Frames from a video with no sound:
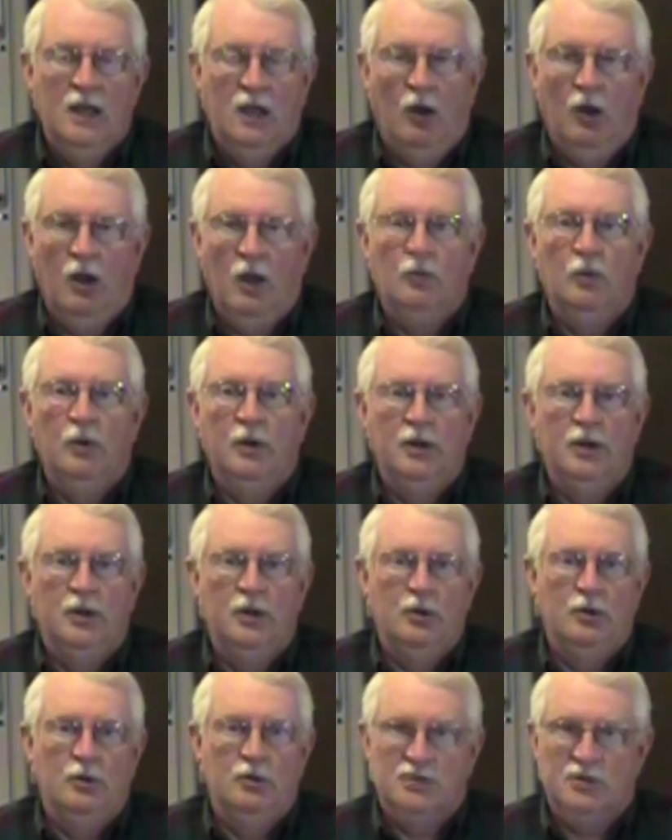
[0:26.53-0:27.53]
All I want to
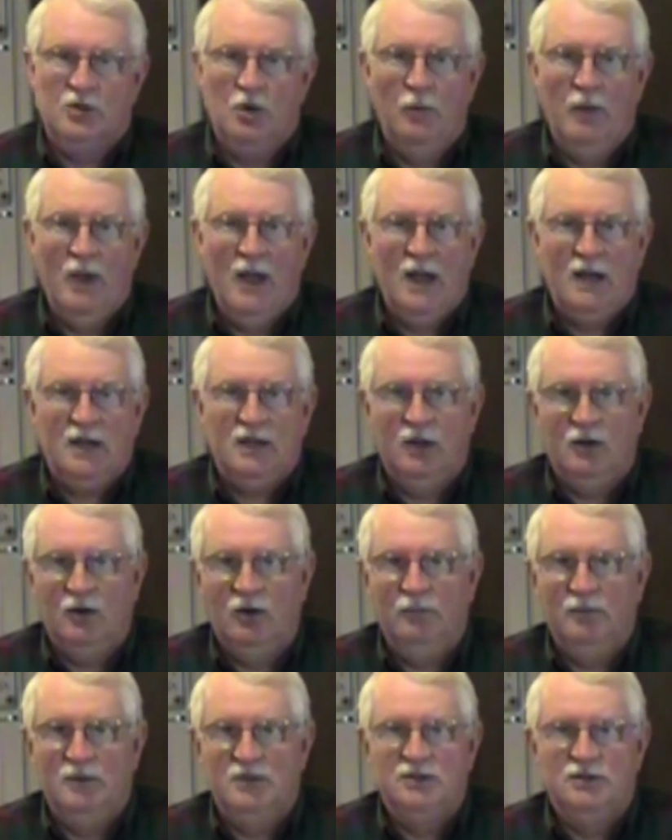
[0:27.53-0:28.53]
do is go back, take
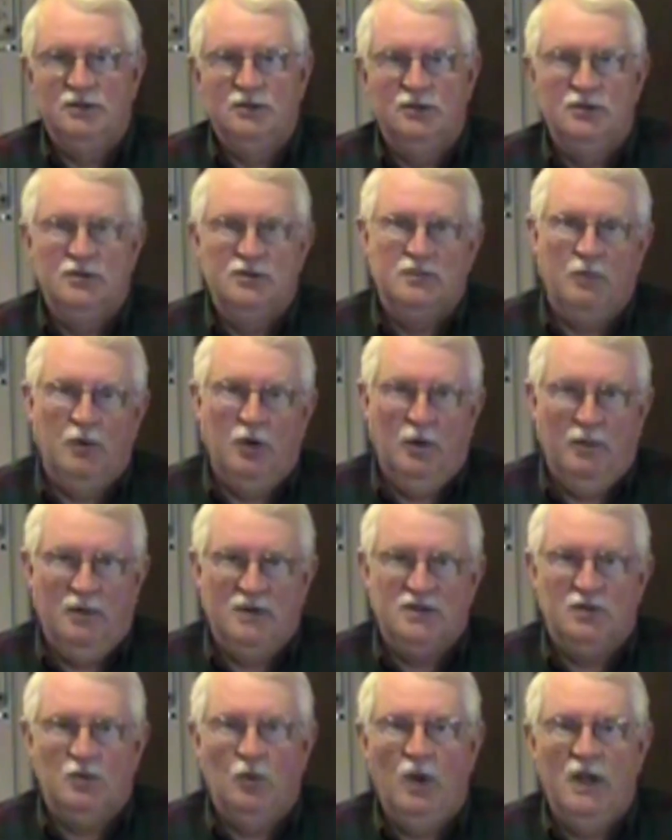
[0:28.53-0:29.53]
off my shoes, put on my
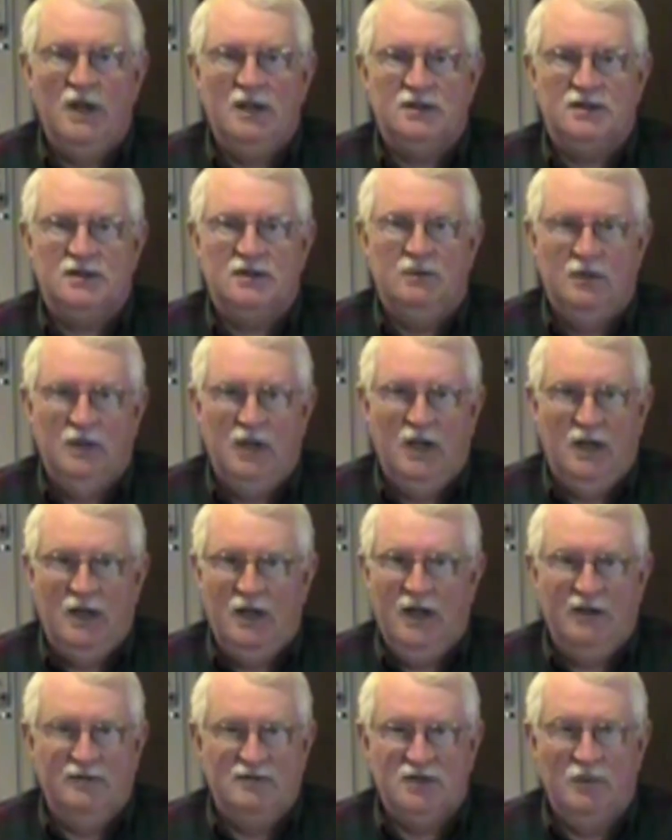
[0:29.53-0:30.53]
sweats,
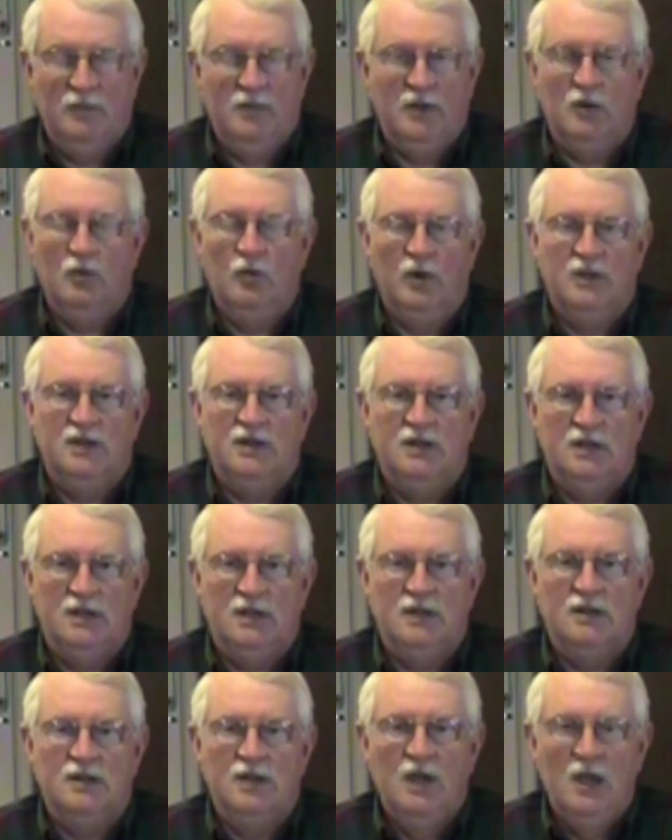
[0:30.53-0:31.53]
and have something quick to
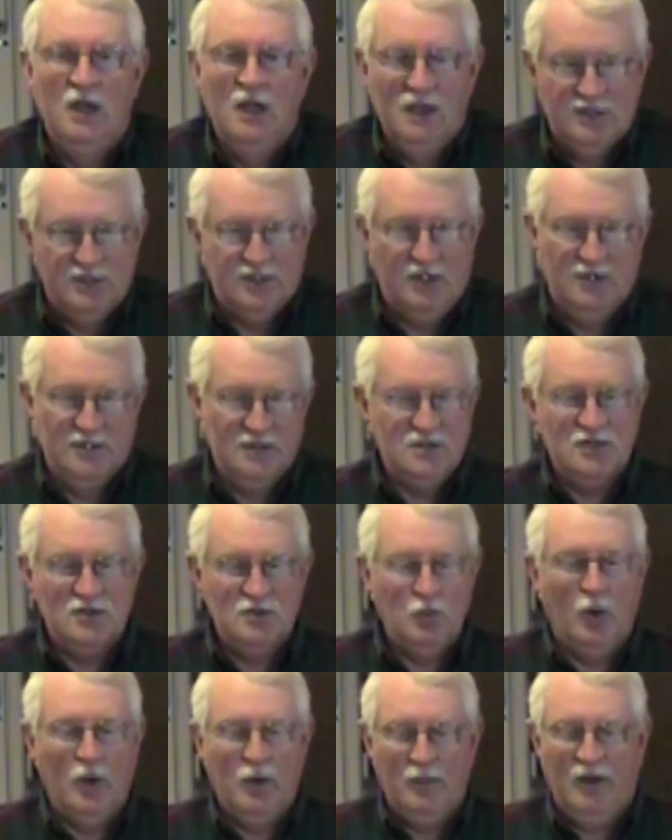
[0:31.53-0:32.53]
eat. So this is
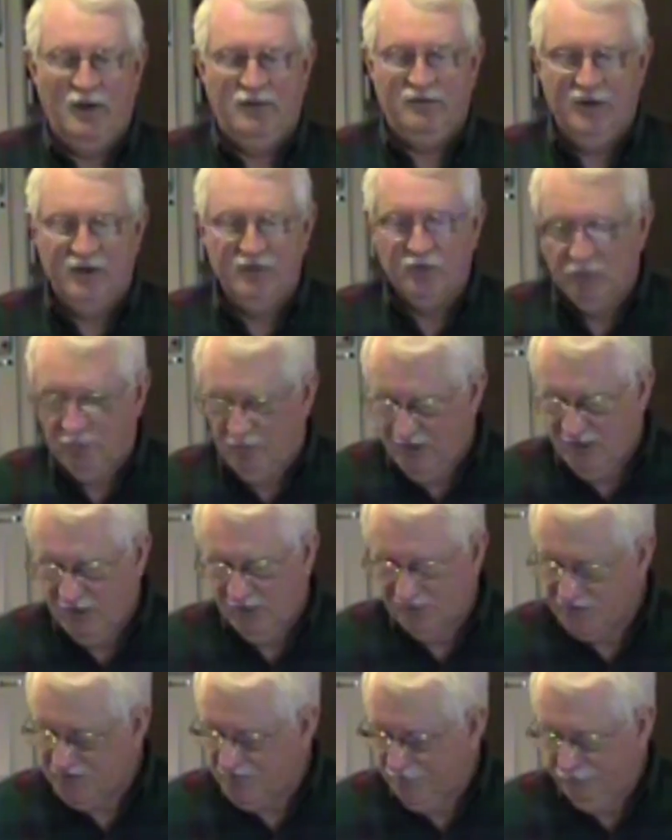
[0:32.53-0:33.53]
one of my favorite
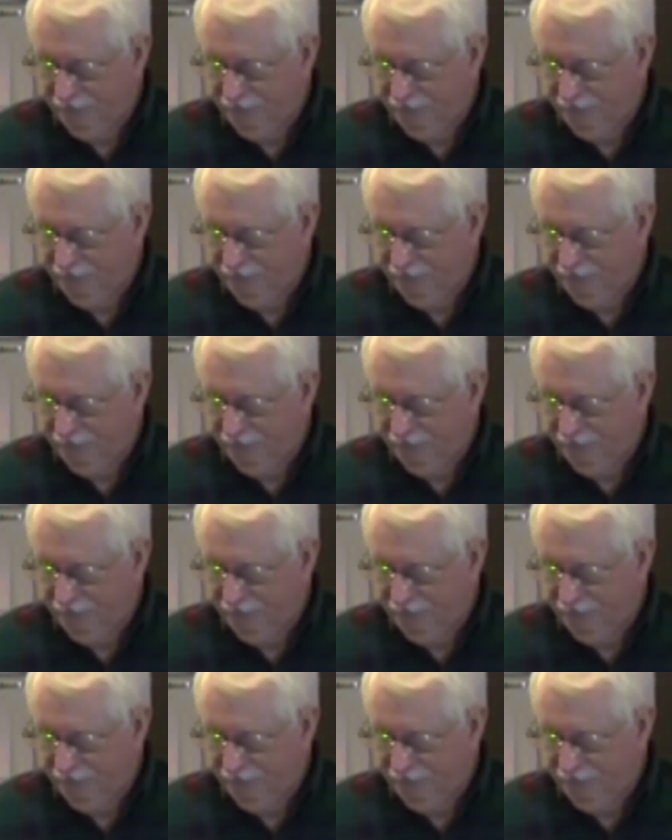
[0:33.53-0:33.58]
meals.